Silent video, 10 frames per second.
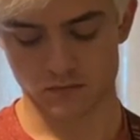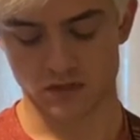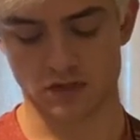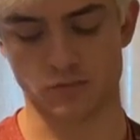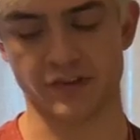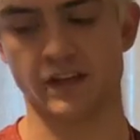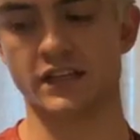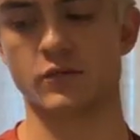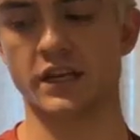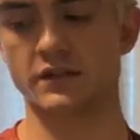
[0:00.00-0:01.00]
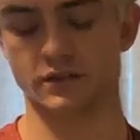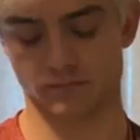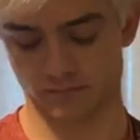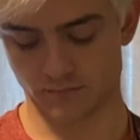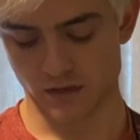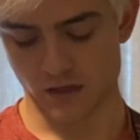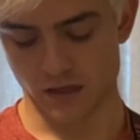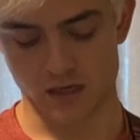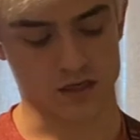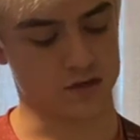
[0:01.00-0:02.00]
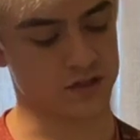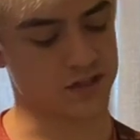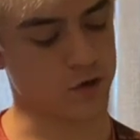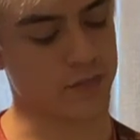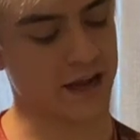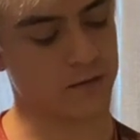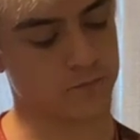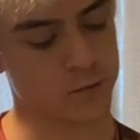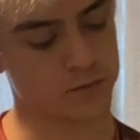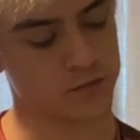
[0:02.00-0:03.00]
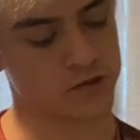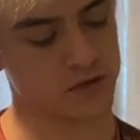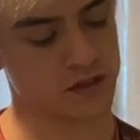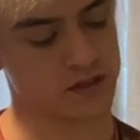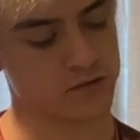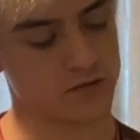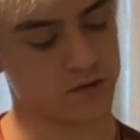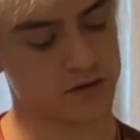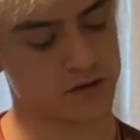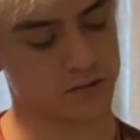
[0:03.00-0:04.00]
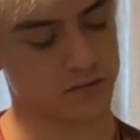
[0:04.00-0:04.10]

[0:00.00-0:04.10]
And you play that twice, and you just go back and forth between these 2 chords. So